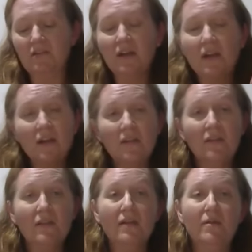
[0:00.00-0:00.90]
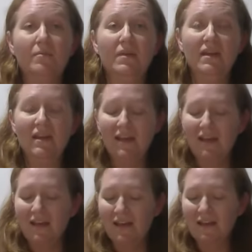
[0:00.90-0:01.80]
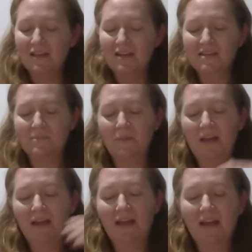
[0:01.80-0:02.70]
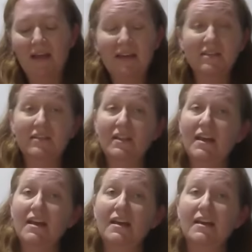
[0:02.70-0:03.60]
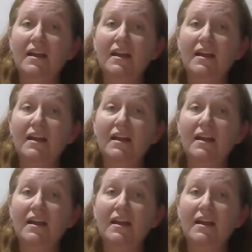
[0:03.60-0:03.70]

the biggest battle that